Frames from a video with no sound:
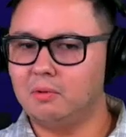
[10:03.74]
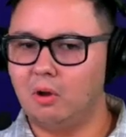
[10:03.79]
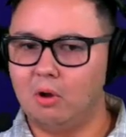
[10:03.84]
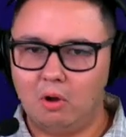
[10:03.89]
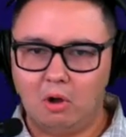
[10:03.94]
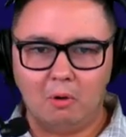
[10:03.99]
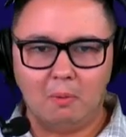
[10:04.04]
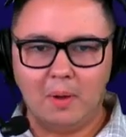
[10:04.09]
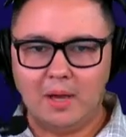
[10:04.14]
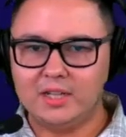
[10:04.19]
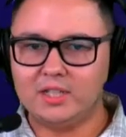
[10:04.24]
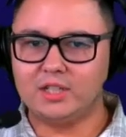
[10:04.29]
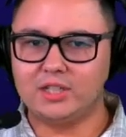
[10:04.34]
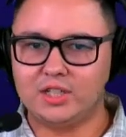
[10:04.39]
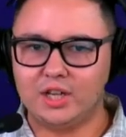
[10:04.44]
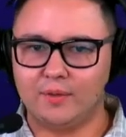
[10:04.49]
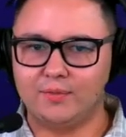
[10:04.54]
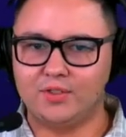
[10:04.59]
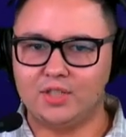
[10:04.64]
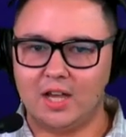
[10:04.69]
always a
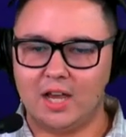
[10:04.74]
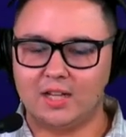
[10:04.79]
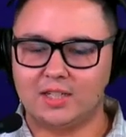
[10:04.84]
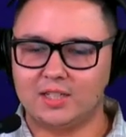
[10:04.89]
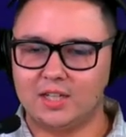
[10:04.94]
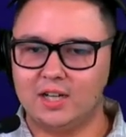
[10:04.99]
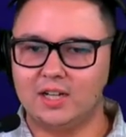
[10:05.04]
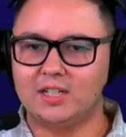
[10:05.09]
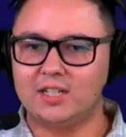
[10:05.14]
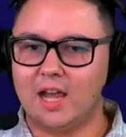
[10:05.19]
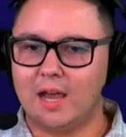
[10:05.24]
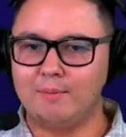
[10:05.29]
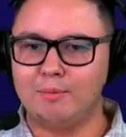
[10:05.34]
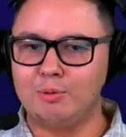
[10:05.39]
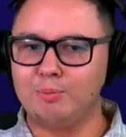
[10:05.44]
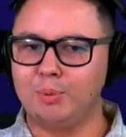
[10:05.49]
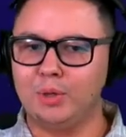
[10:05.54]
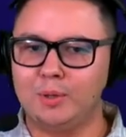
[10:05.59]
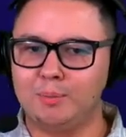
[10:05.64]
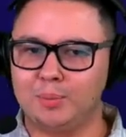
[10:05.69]
tough test anytime you
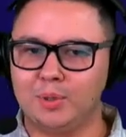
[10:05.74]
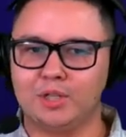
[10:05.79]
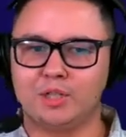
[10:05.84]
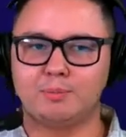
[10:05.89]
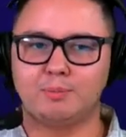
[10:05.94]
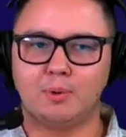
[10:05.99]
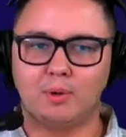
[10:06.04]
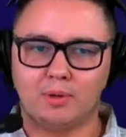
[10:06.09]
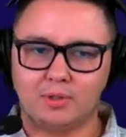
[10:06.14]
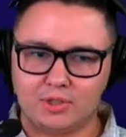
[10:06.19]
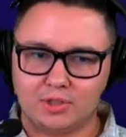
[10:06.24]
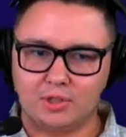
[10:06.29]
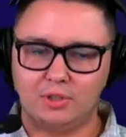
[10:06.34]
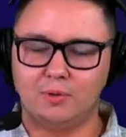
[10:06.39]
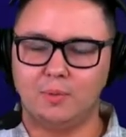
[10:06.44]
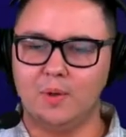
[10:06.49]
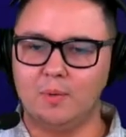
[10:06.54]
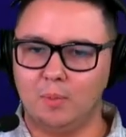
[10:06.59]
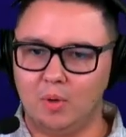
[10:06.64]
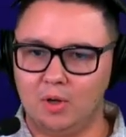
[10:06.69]
play Pittsburgh. So
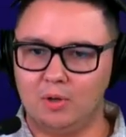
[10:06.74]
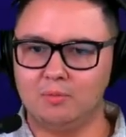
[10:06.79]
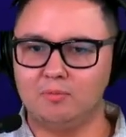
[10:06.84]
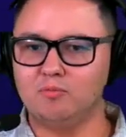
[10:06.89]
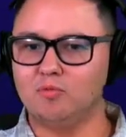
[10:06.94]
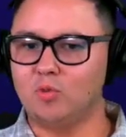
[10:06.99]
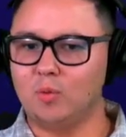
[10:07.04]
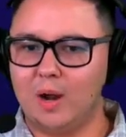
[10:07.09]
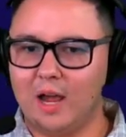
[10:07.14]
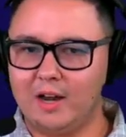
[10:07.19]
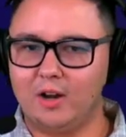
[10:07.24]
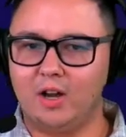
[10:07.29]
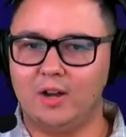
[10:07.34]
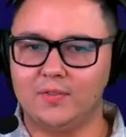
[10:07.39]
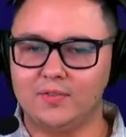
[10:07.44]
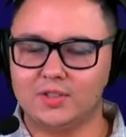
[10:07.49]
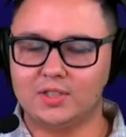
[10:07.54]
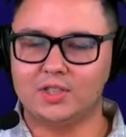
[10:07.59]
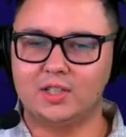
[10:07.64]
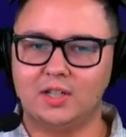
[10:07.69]
we won't write off
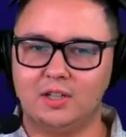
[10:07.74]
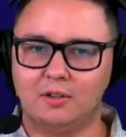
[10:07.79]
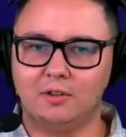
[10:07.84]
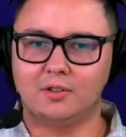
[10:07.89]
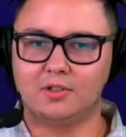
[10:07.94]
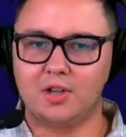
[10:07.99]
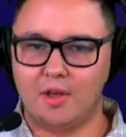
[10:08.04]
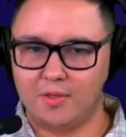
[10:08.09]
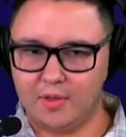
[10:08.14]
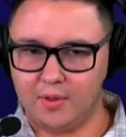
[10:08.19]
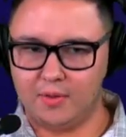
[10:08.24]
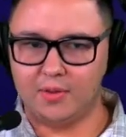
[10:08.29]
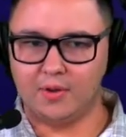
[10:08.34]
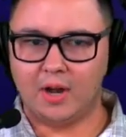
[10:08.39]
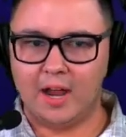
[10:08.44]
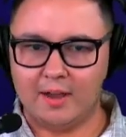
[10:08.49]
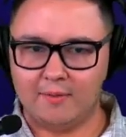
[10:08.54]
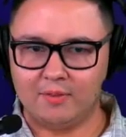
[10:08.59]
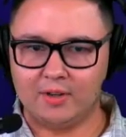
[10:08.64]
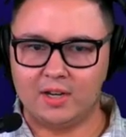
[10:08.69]
the Steelers, although they're
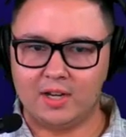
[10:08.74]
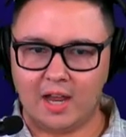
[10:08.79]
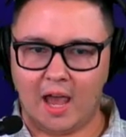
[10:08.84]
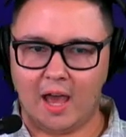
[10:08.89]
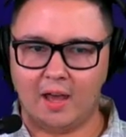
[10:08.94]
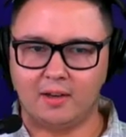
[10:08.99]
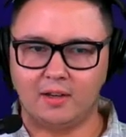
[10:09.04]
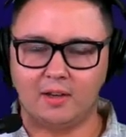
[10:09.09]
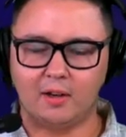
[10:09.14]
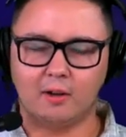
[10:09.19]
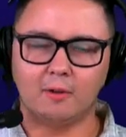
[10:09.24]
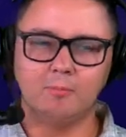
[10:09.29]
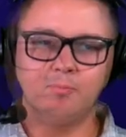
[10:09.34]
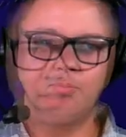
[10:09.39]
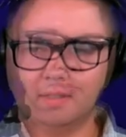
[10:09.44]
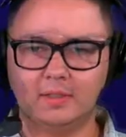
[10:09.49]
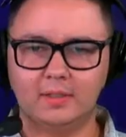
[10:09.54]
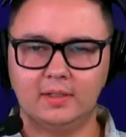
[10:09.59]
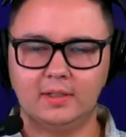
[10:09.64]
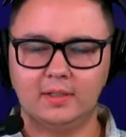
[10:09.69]
having a down year.
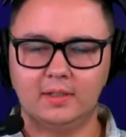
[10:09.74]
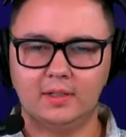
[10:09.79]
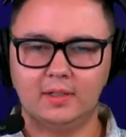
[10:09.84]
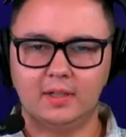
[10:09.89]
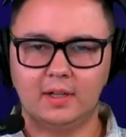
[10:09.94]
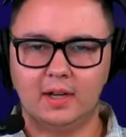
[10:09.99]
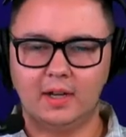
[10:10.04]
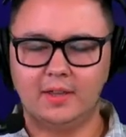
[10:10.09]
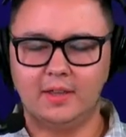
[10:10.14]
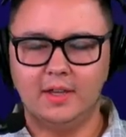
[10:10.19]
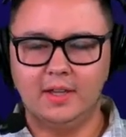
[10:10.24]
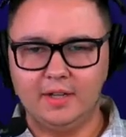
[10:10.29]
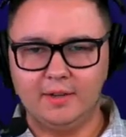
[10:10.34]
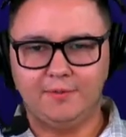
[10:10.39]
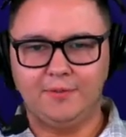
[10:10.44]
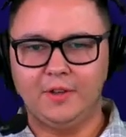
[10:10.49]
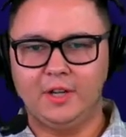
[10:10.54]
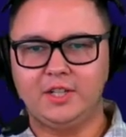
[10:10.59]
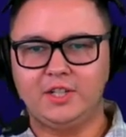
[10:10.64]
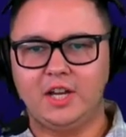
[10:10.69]
And then you
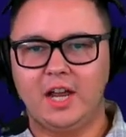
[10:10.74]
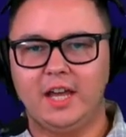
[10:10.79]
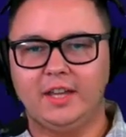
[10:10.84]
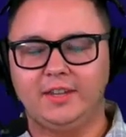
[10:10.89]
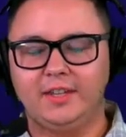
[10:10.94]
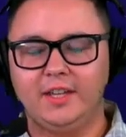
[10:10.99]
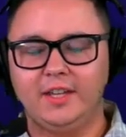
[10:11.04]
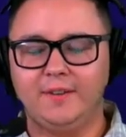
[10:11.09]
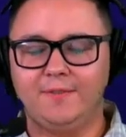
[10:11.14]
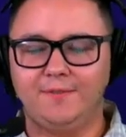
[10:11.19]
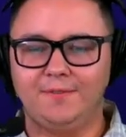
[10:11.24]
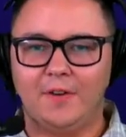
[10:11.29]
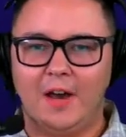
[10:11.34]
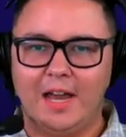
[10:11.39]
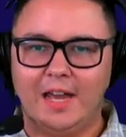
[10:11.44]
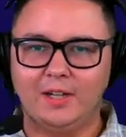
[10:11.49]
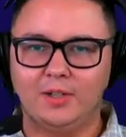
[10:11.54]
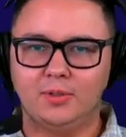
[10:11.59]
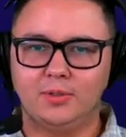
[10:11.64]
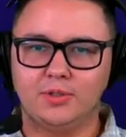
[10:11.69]
finish out the
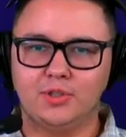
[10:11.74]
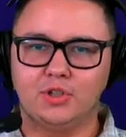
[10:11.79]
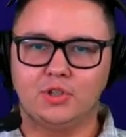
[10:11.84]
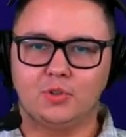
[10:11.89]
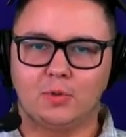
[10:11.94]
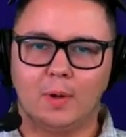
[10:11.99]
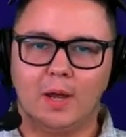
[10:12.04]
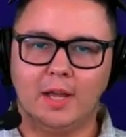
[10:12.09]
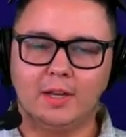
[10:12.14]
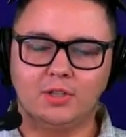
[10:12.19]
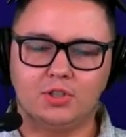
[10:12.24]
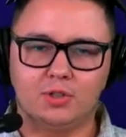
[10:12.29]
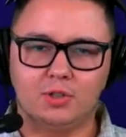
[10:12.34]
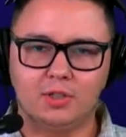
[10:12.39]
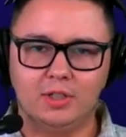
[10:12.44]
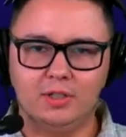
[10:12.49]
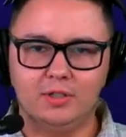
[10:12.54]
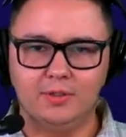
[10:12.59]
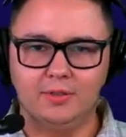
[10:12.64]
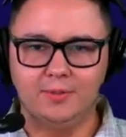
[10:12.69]
final stretch.
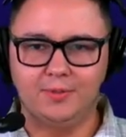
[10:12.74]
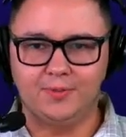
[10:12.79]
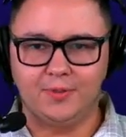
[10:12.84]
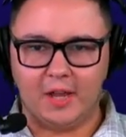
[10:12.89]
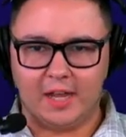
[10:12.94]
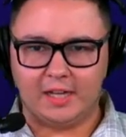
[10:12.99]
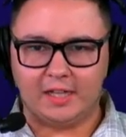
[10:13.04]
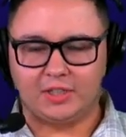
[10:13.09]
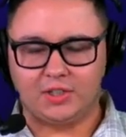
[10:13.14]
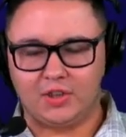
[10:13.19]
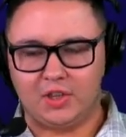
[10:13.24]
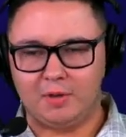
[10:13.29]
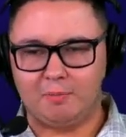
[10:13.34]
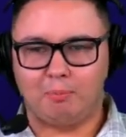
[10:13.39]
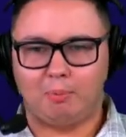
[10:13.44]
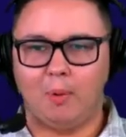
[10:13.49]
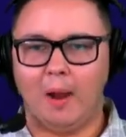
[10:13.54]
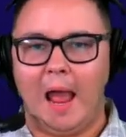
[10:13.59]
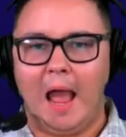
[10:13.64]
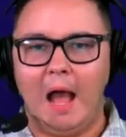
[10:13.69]
You face the
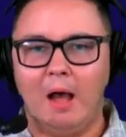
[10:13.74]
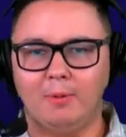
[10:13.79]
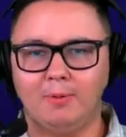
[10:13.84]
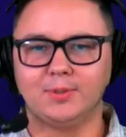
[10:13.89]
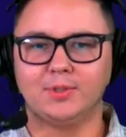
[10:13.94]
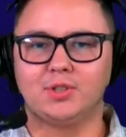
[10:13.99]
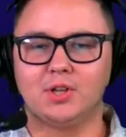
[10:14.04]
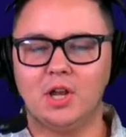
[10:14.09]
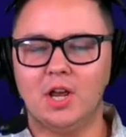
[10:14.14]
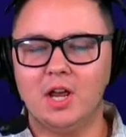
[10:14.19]
Browns